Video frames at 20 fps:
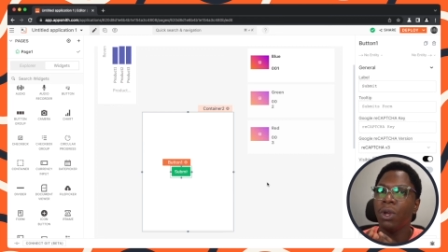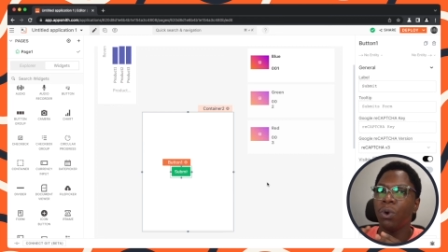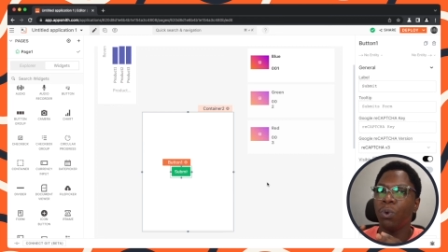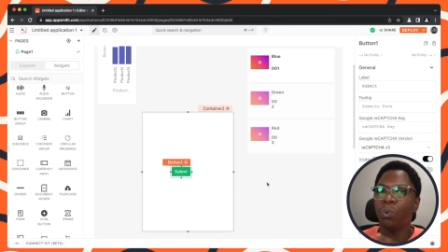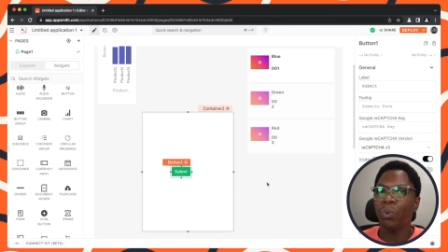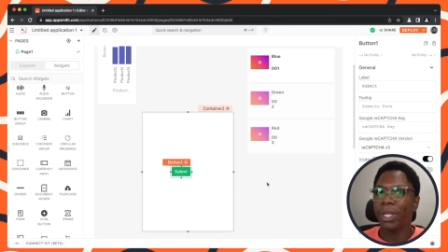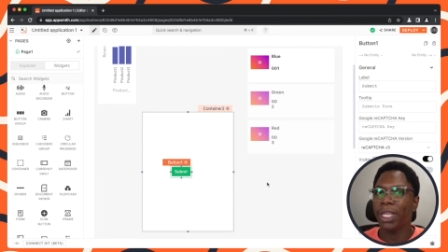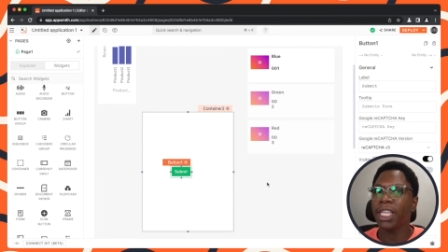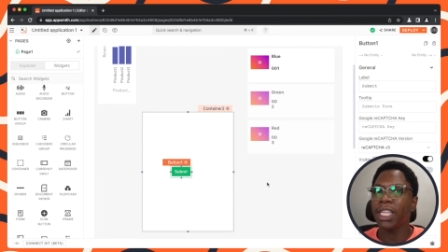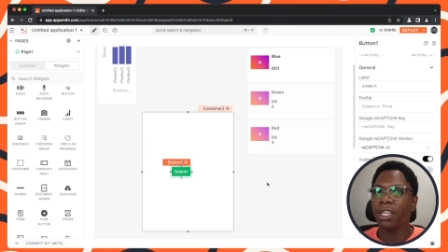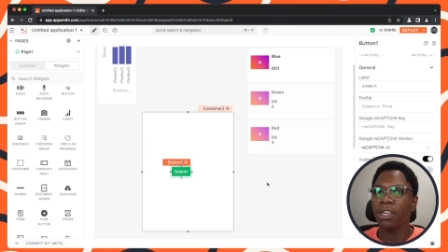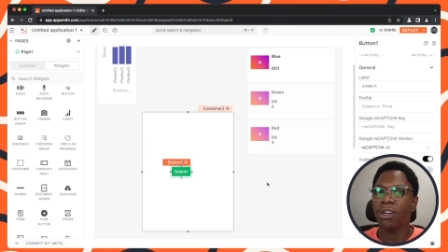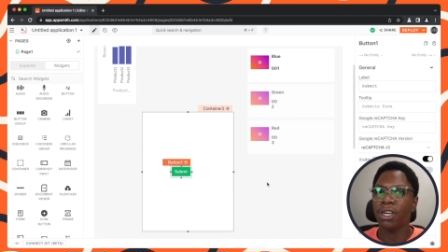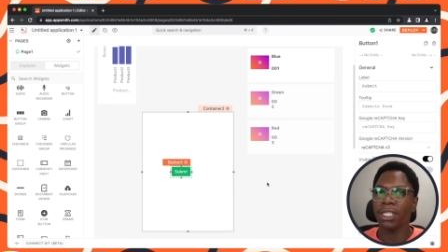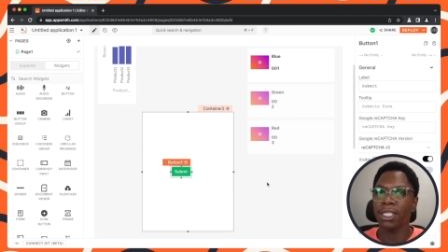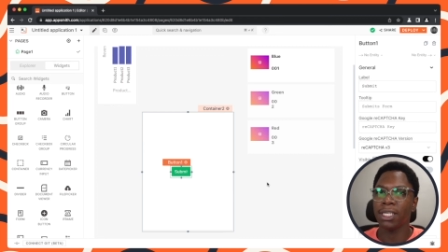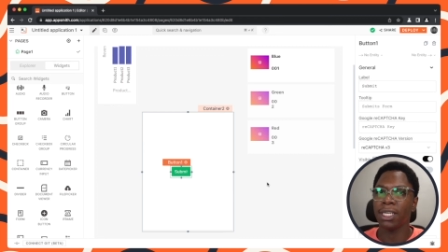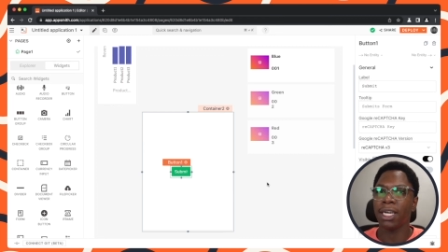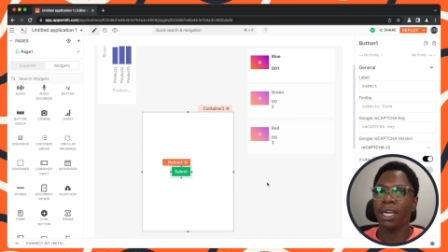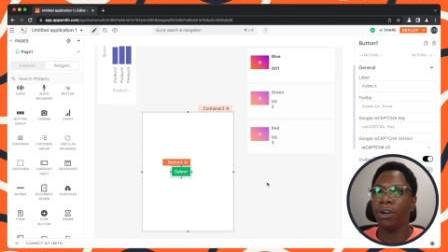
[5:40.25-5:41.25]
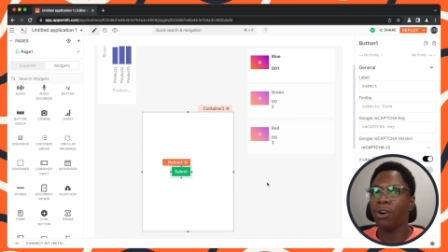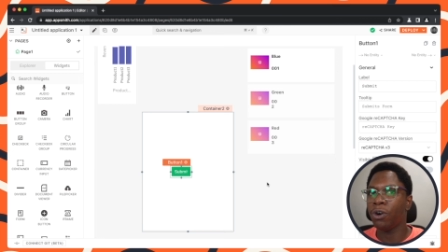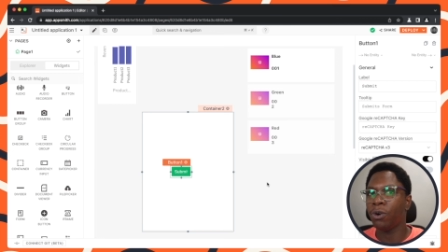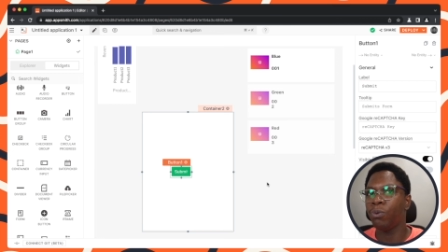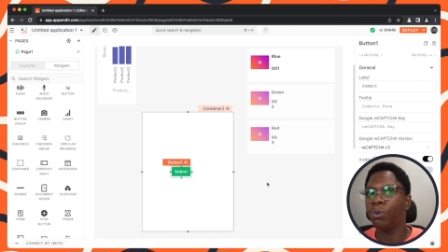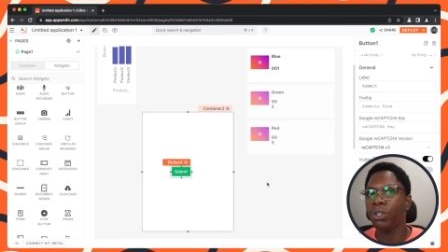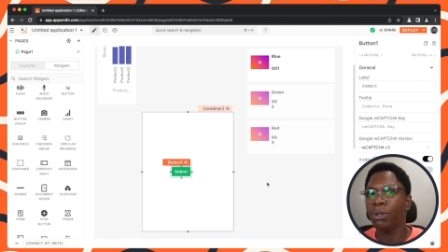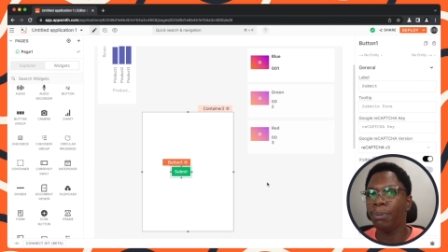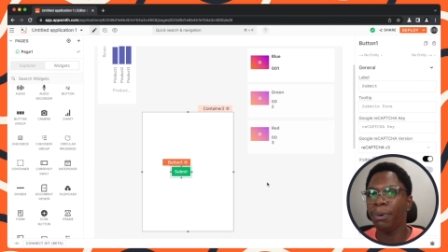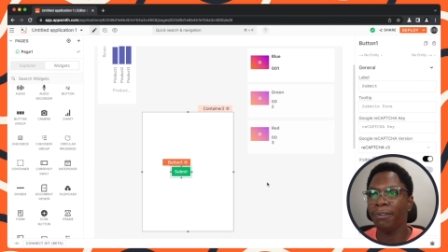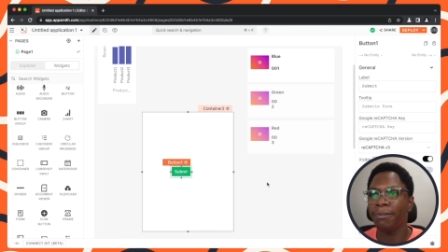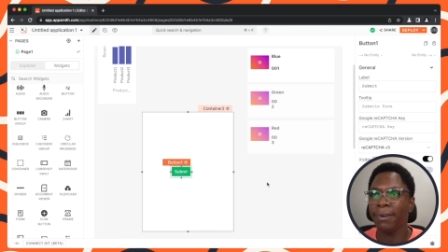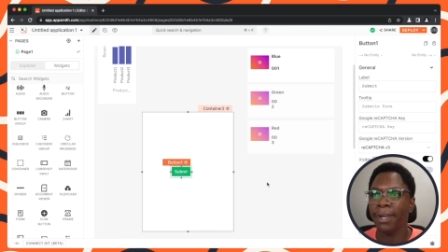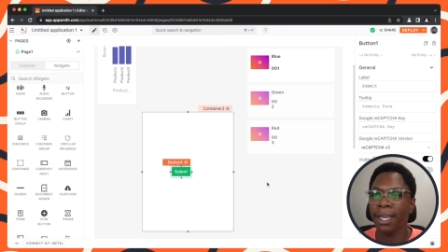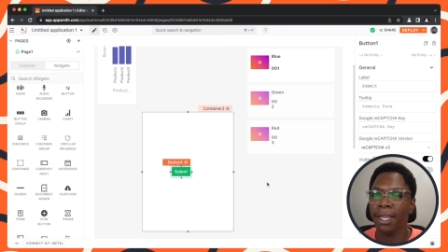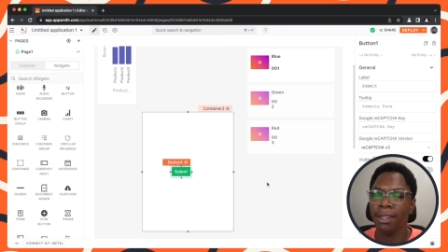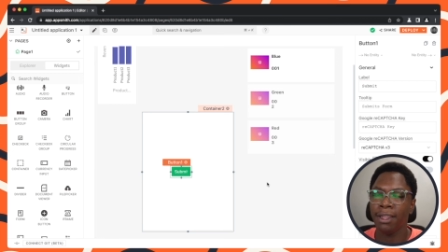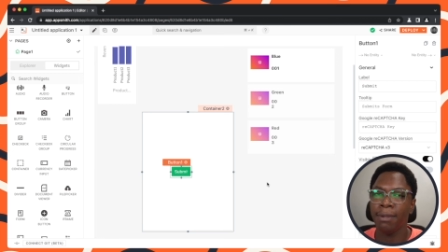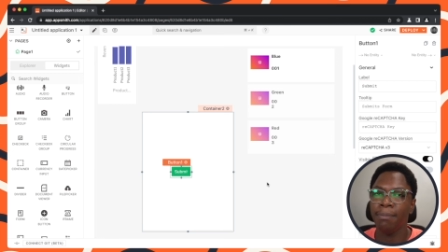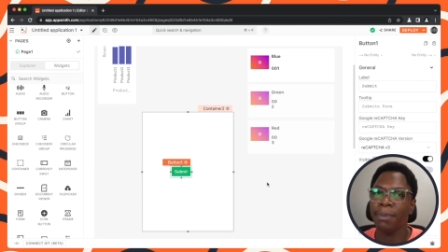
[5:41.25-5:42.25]
within the container or would you
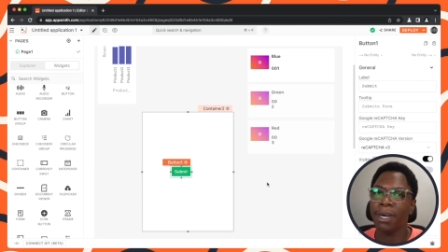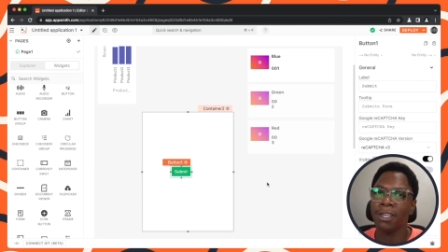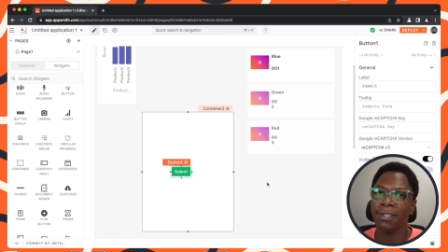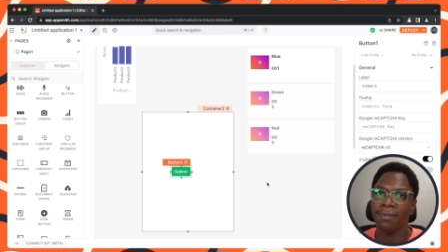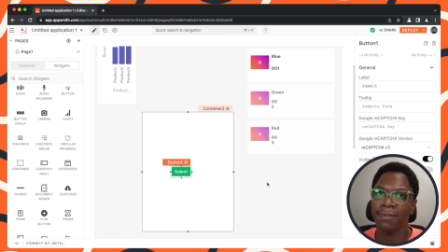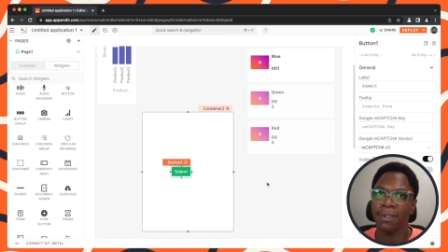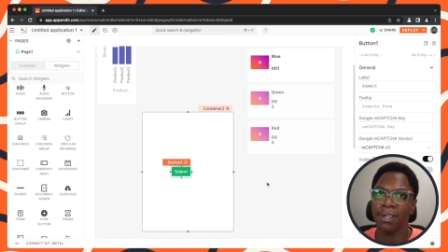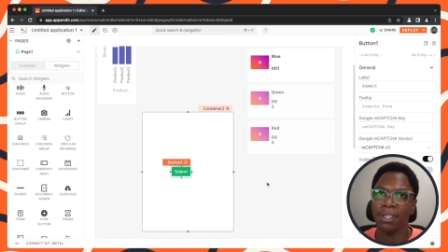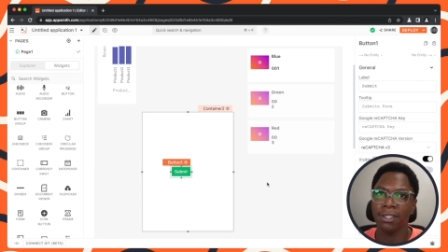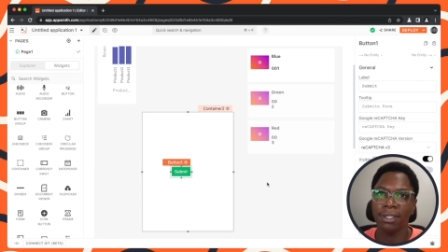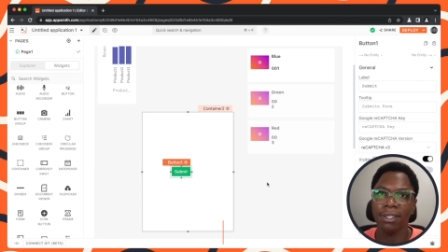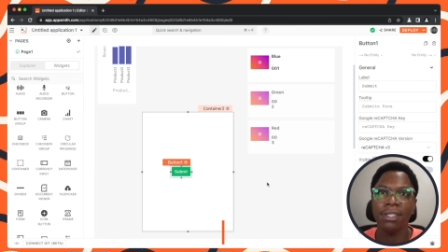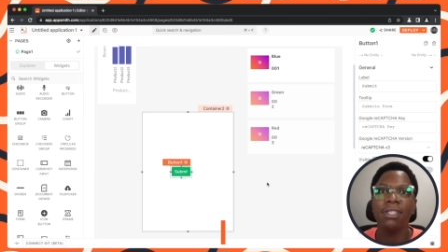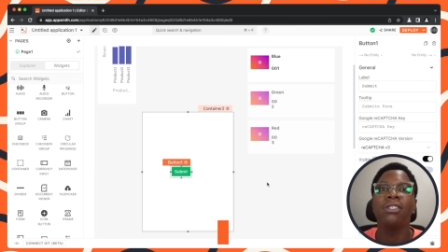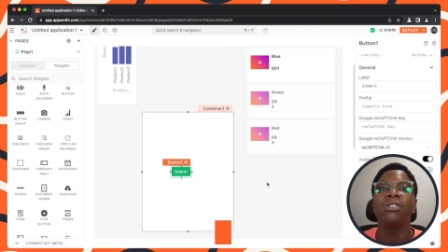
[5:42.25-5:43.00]
prefer the mouse velocity?